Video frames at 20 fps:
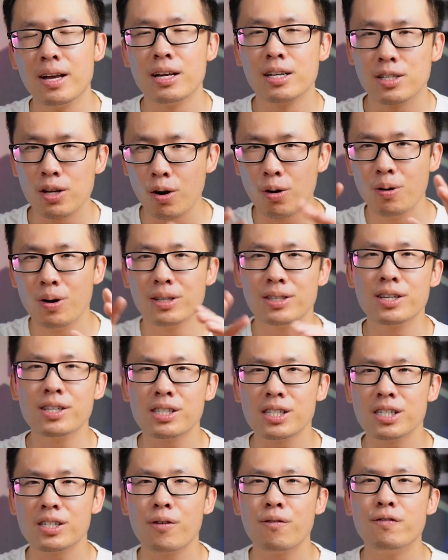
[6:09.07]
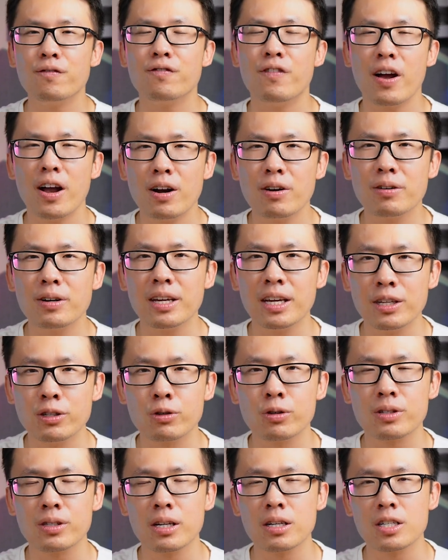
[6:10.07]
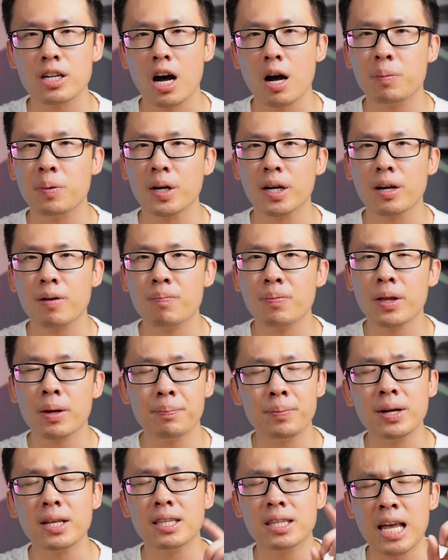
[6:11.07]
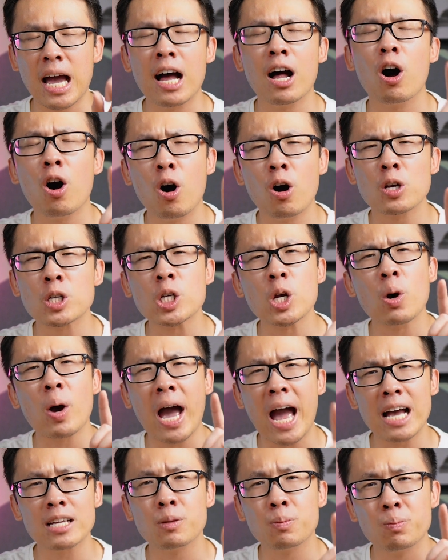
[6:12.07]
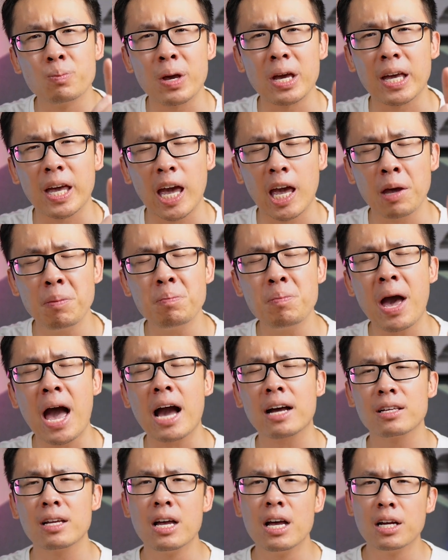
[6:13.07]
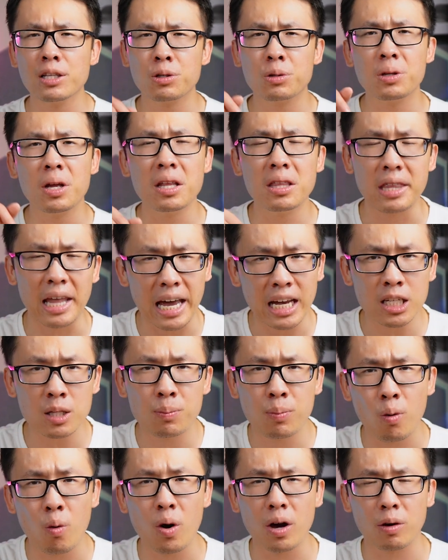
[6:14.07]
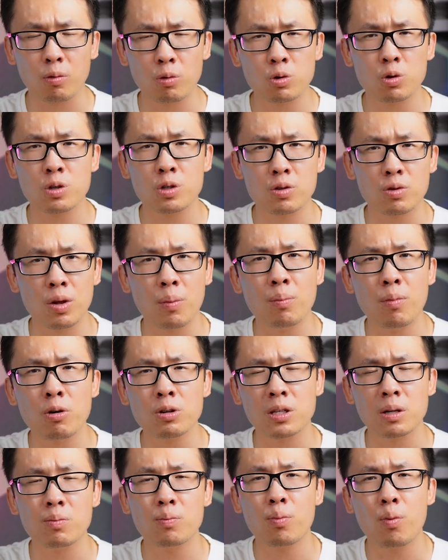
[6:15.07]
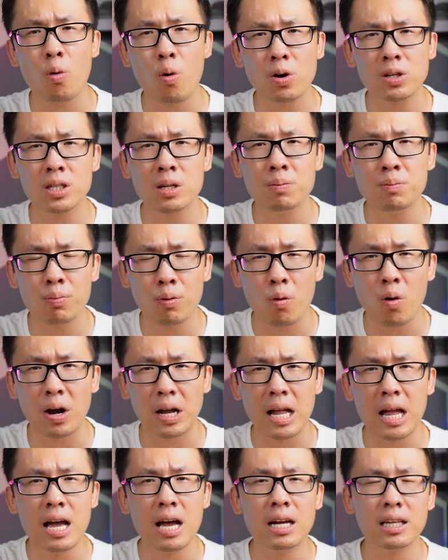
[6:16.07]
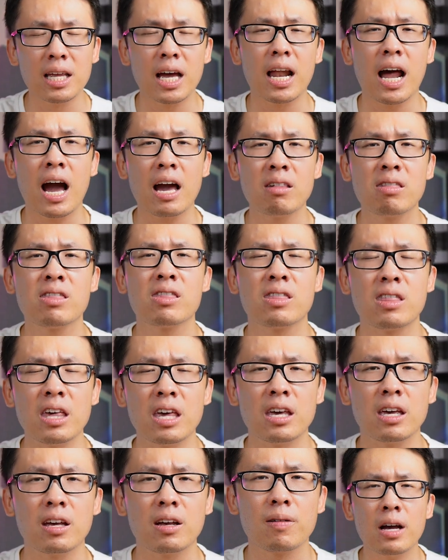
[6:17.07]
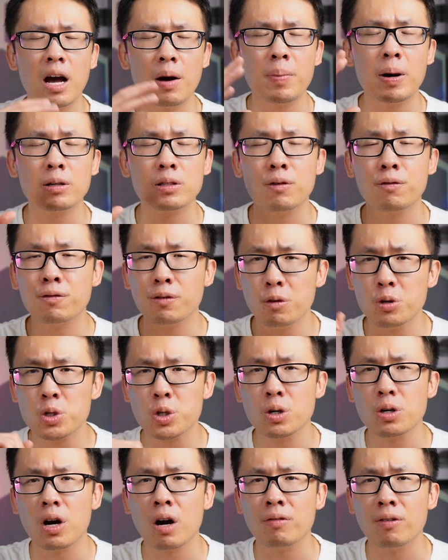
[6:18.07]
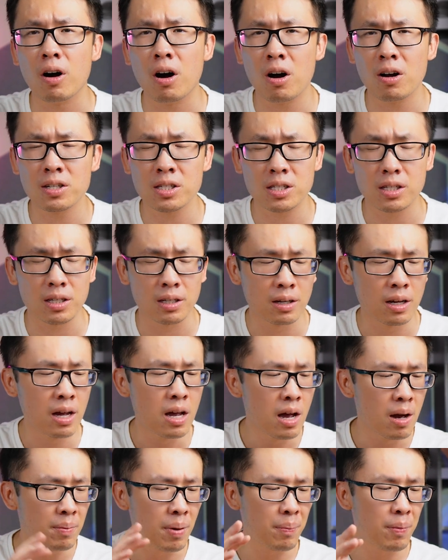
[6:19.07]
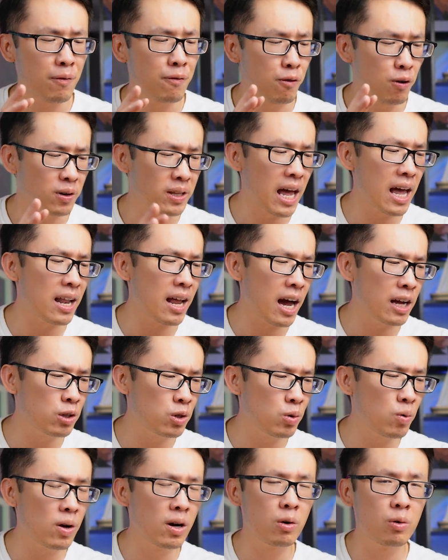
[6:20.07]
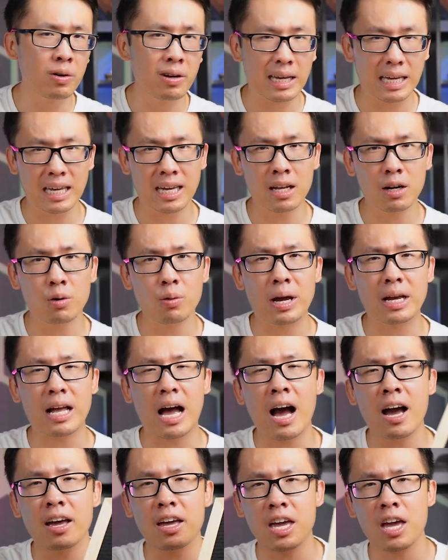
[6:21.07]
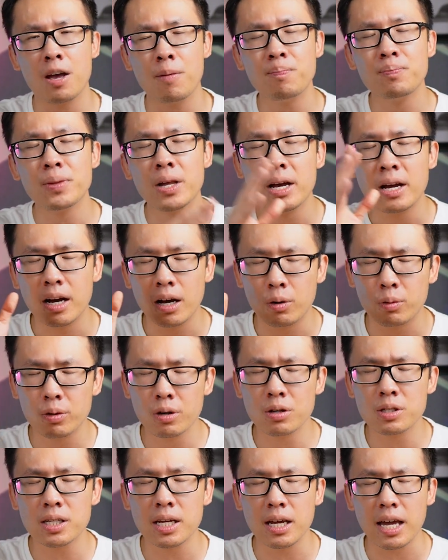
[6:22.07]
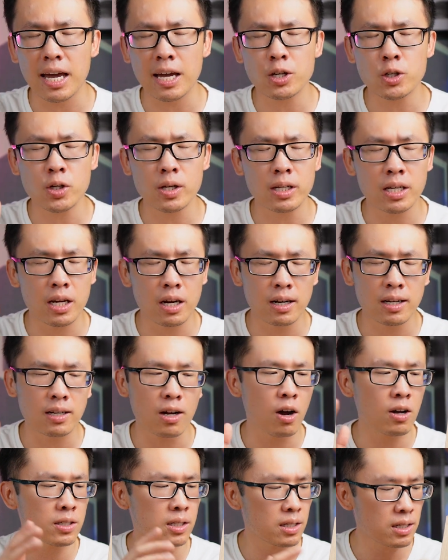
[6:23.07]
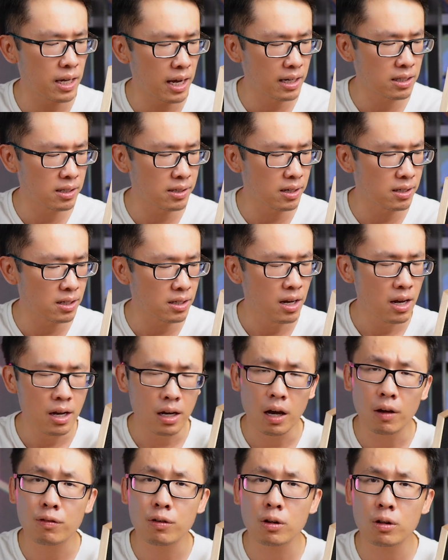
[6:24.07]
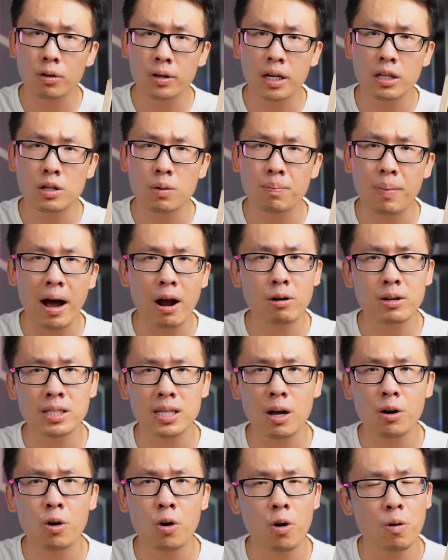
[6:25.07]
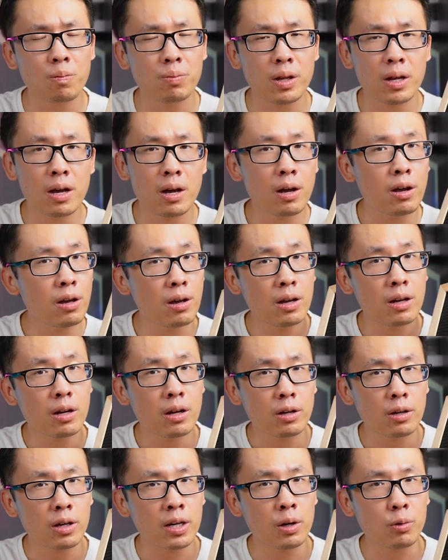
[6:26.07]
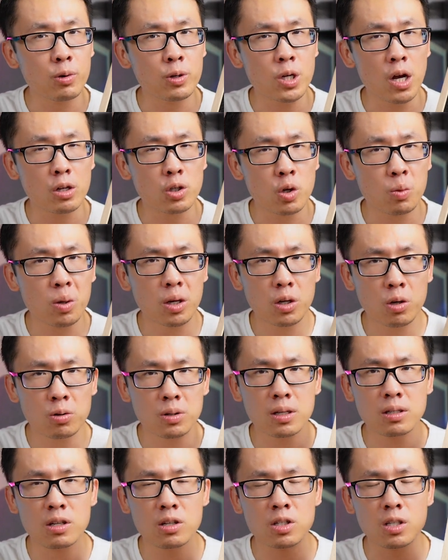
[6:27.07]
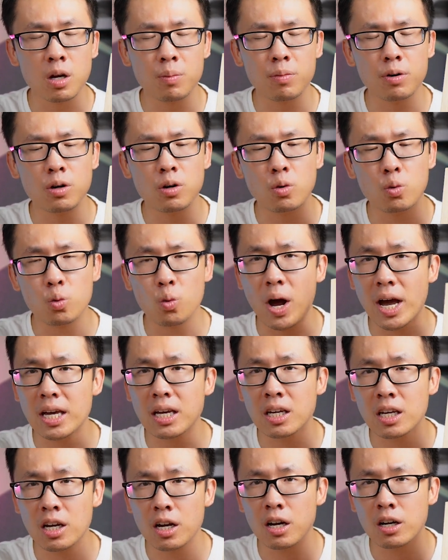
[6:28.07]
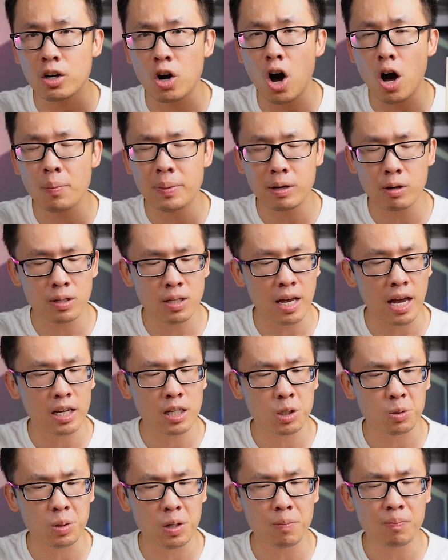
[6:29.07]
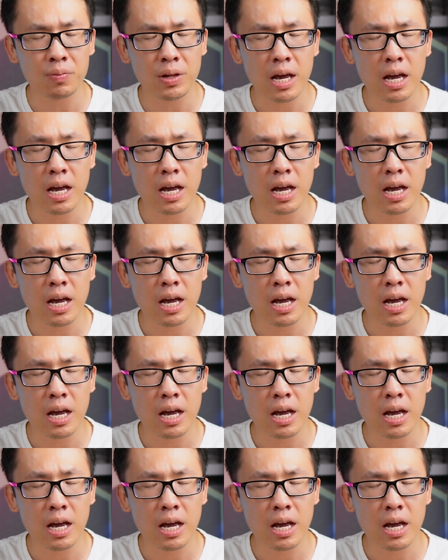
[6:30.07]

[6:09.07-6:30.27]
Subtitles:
So this is a very interesting topic, but that also has big impact to the next point, which is the most important point that I think about the future of Austin. But before that, I do want to reiterate, I am a real estate agent here in Austin, Texas. If you're looking to buy or sell a home, you can reach out to me using this number right here. Call me or text me.